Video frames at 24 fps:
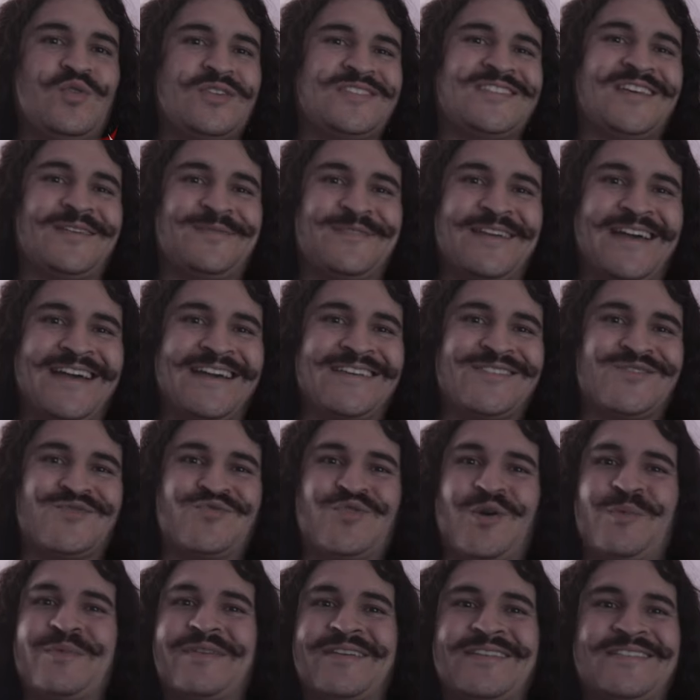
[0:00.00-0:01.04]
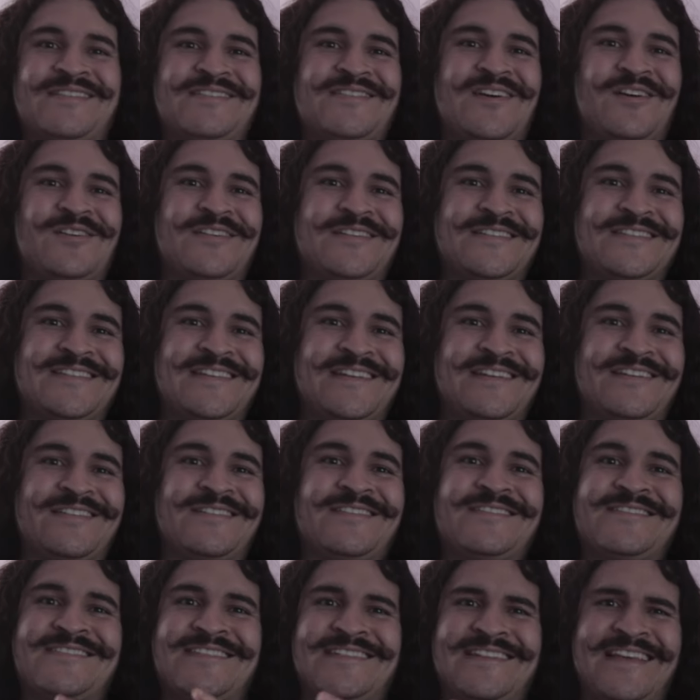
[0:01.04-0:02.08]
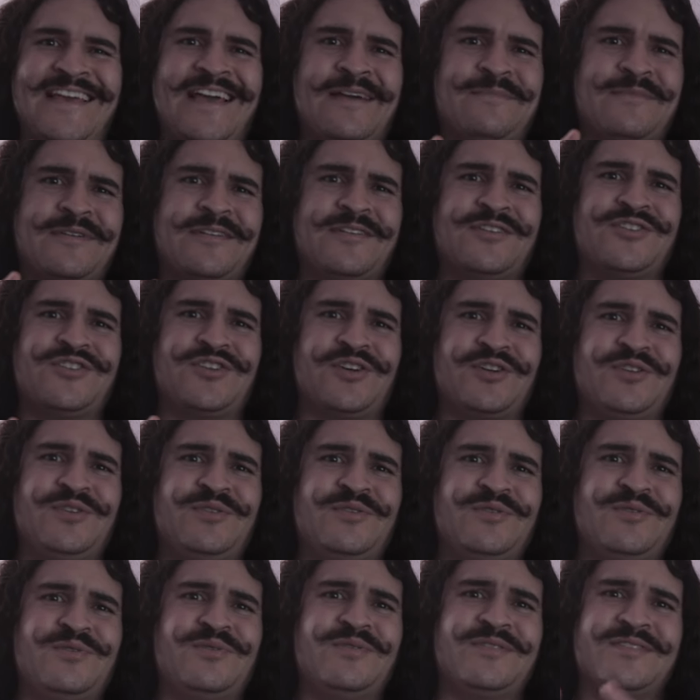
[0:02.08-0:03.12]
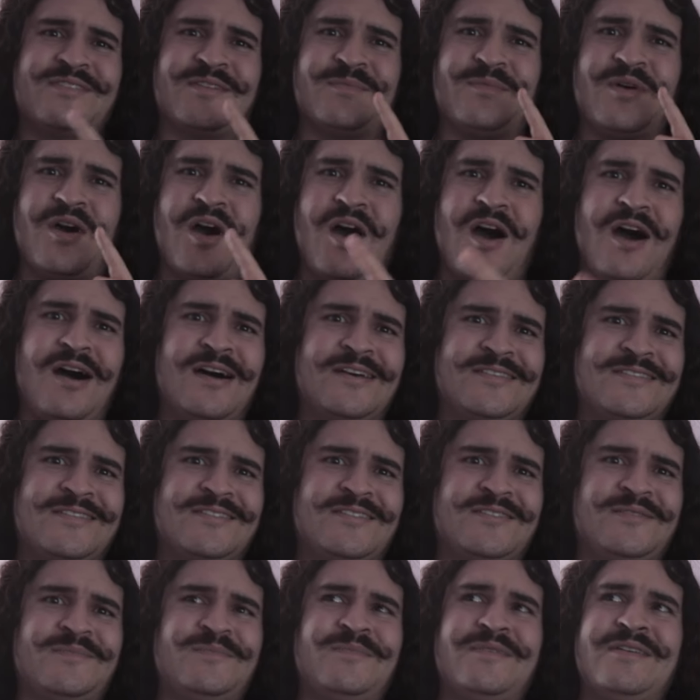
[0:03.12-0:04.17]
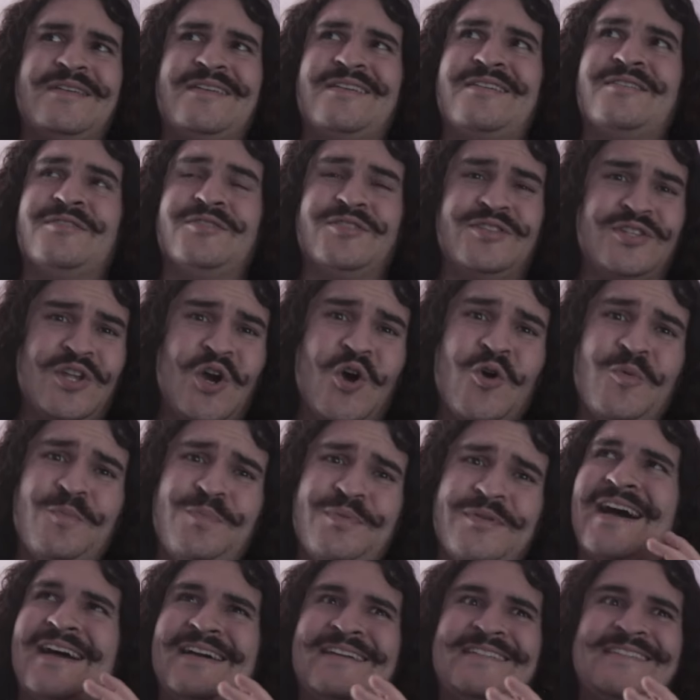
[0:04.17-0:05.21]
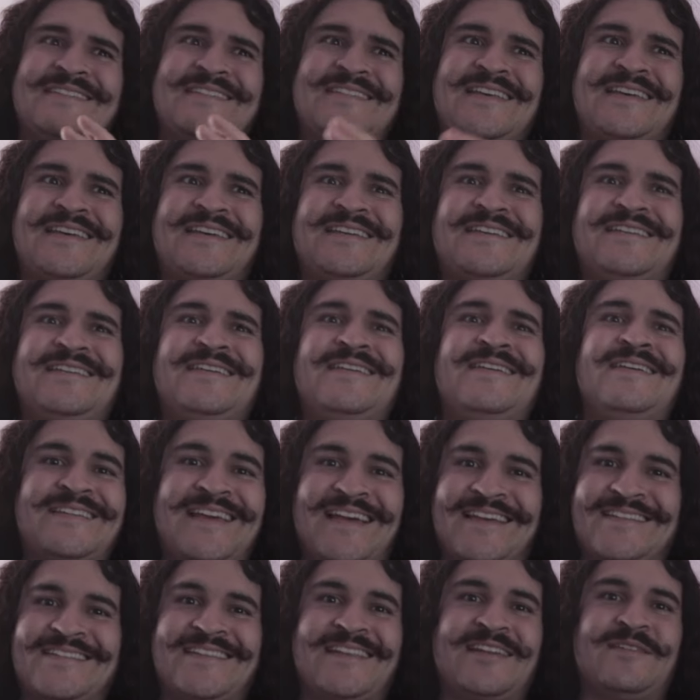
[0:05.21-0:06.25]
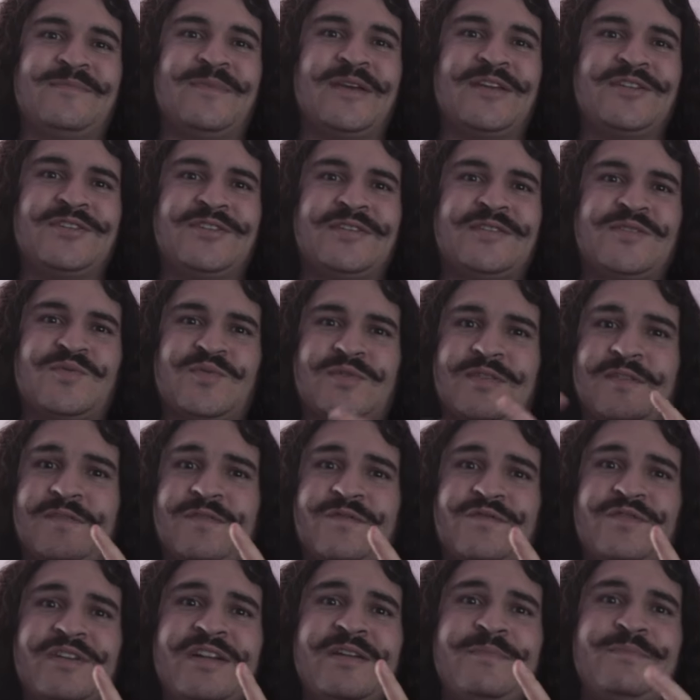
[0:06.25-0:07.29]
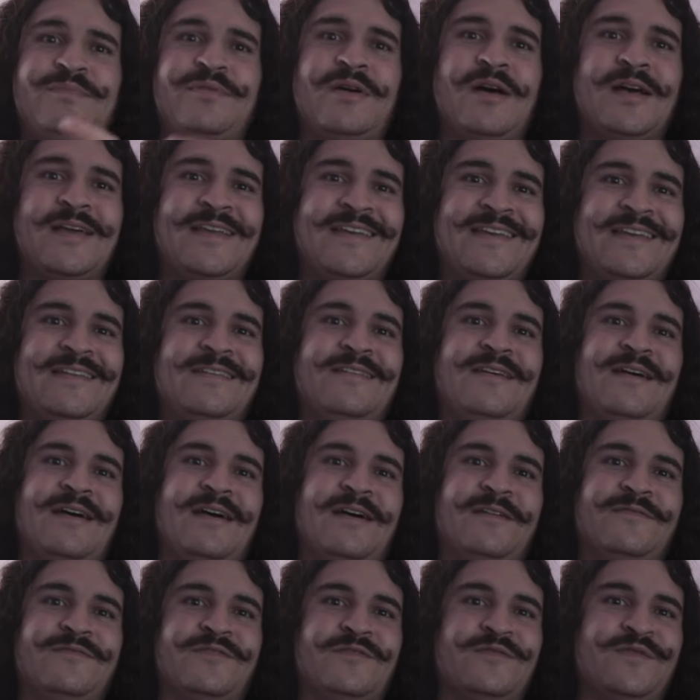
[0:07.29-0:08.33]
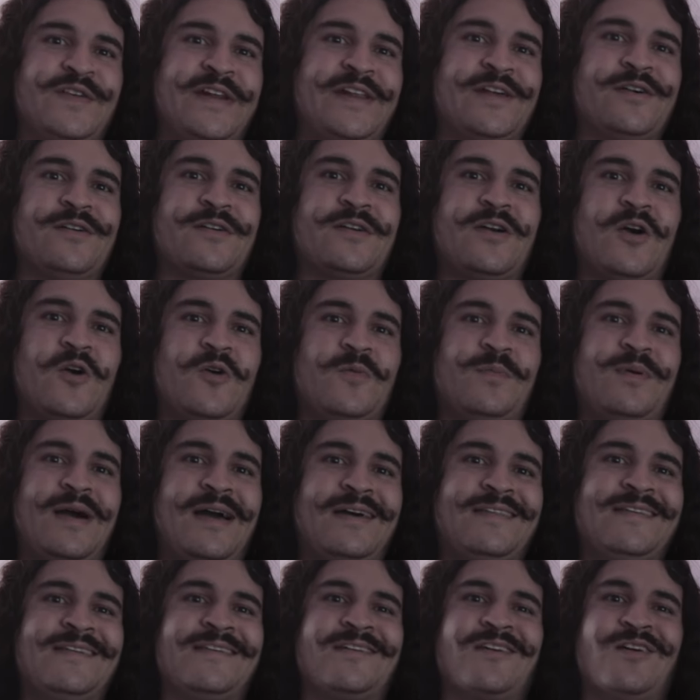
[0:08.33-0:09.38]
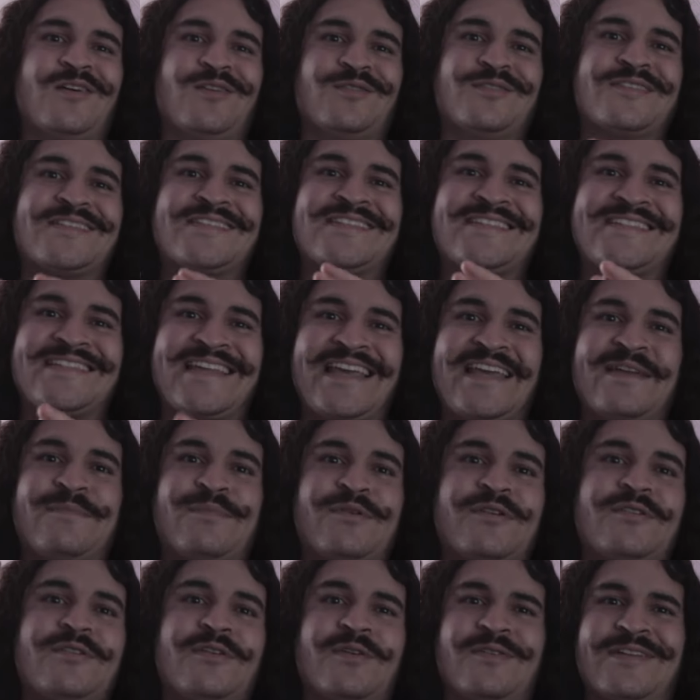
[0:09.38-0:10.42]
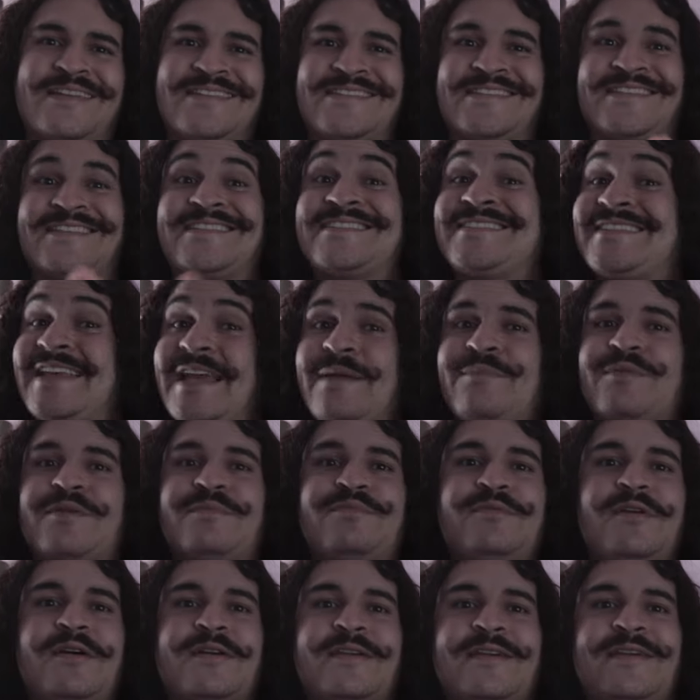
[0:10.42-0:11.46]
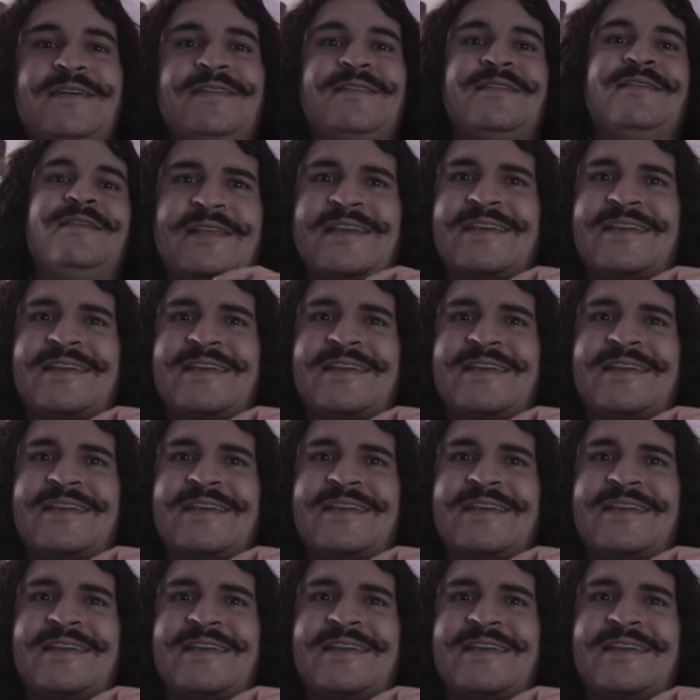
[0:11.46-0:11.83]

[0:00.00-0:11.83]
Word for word: What's up guys, Roman Gonzalez here. Today I'm going to show you some awesome, dope I'd say, text animations with a free plugin from Video Copilot called Saber, known as the Saber plugin.